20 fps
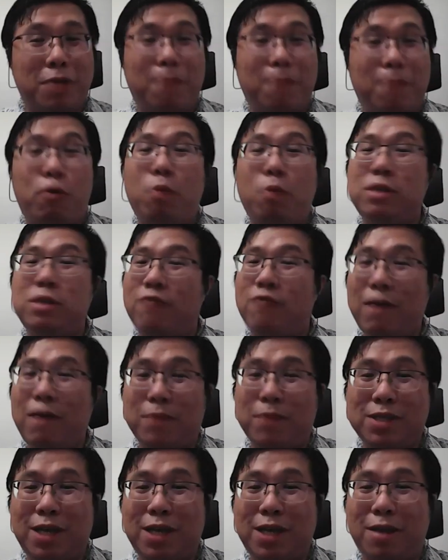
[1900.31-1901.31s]
they promise
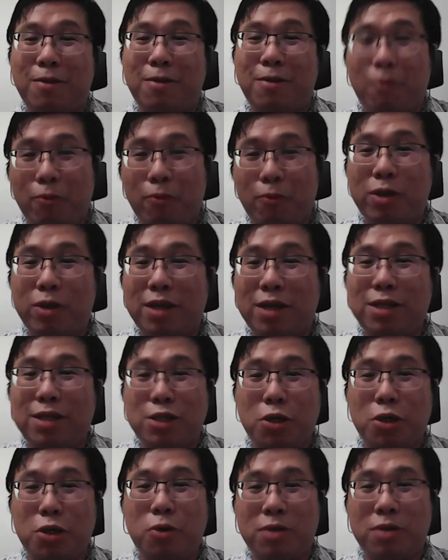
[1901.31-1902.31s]
5%. What does it
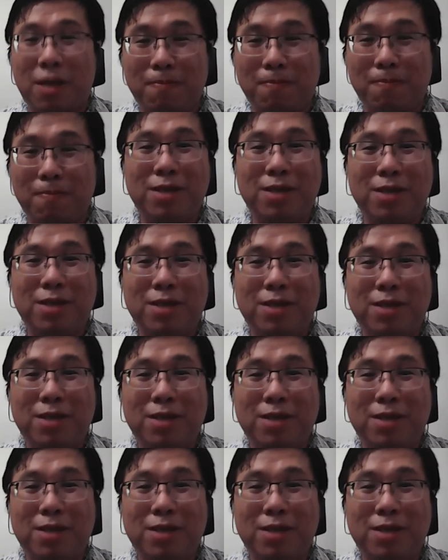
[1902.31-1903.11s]
show? That means